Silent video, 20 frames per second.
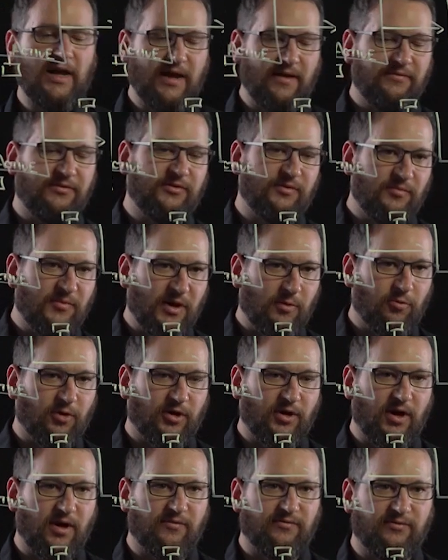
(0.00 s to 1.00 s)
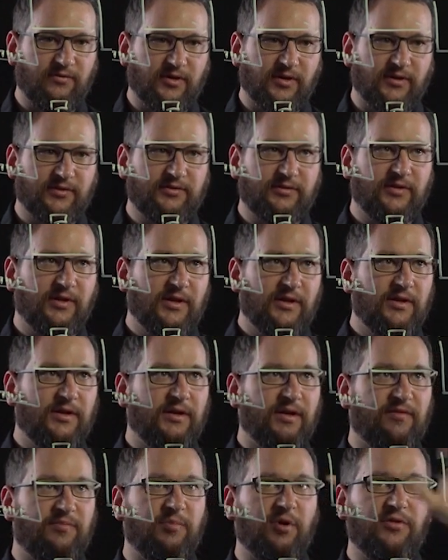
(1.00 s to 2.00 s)
have some network conflicts
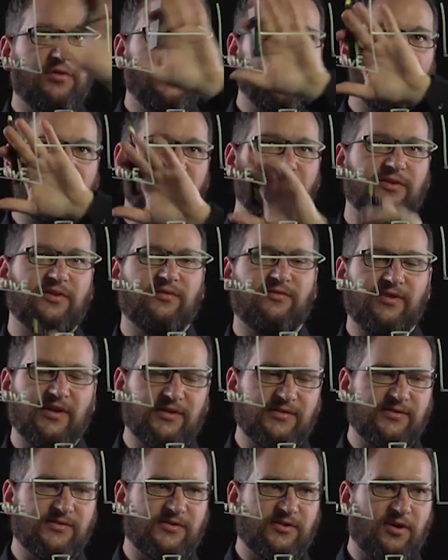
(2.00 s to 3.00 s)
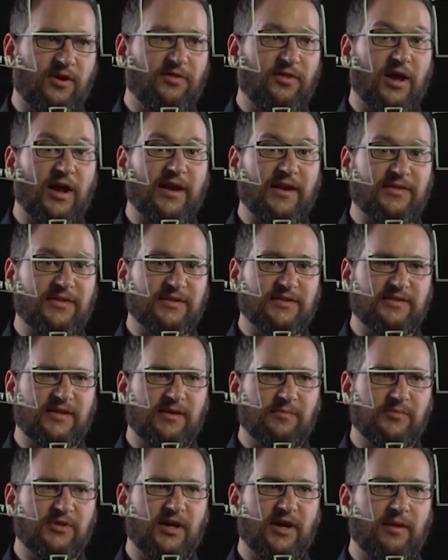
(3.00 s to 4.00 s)
if both of these interfaces are online at the
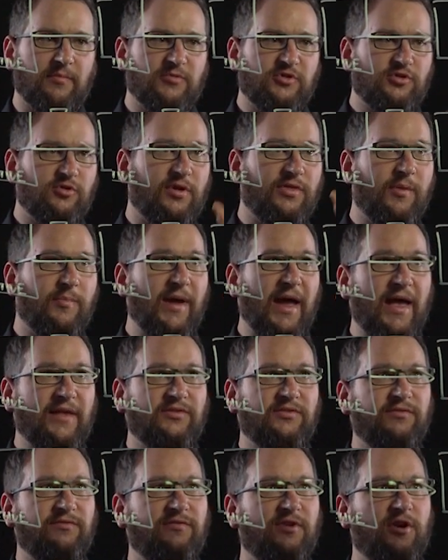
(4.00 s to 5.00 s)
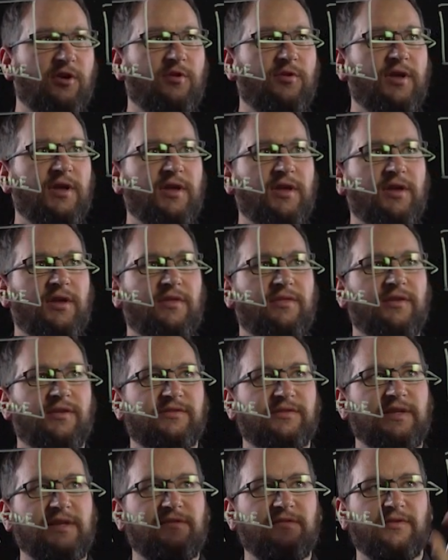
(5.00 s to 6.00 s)
same time. So on the passive node,
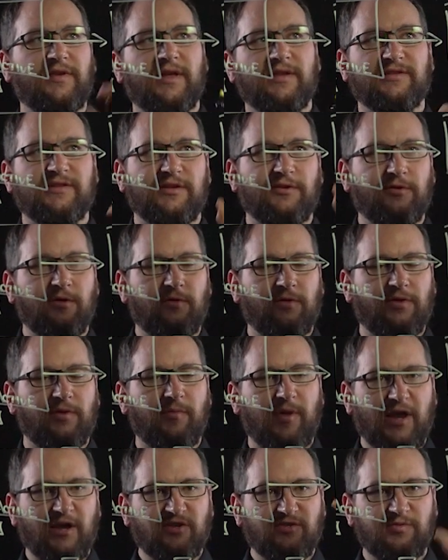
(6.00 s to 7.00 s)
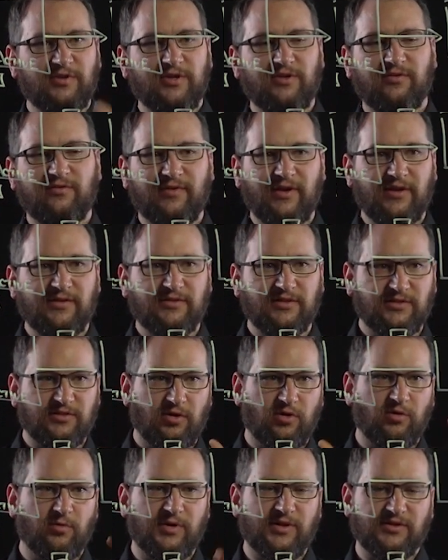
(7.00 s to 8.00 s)
this Ethernet 0 or the management interface is
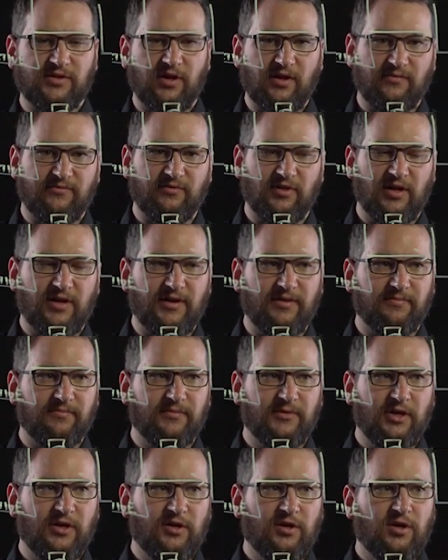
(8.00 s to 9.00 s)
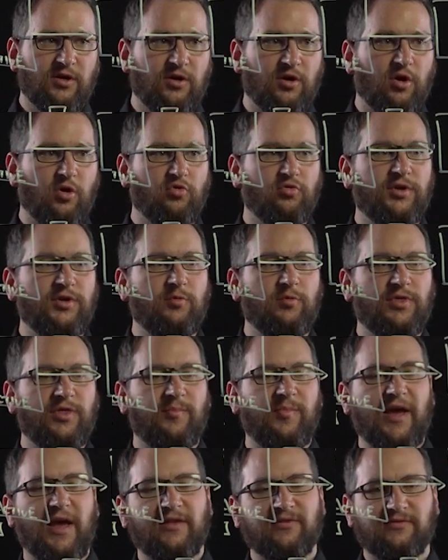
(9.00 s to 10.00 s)
always offline. Only when the
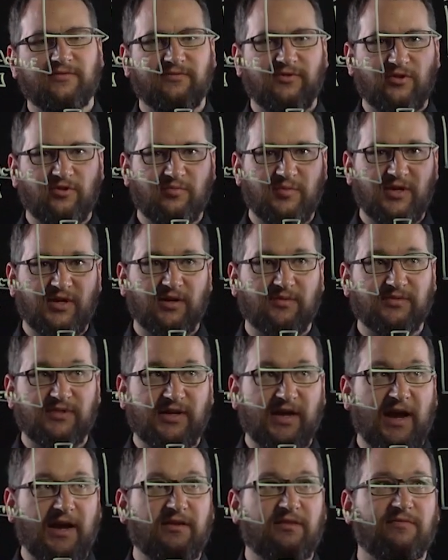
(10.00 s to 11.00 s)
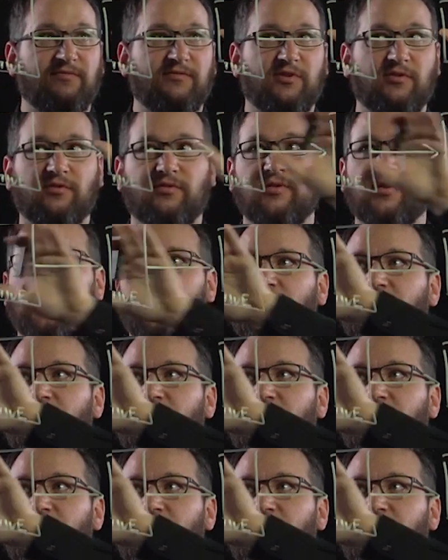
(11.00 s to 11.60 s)
passive node becomes the active node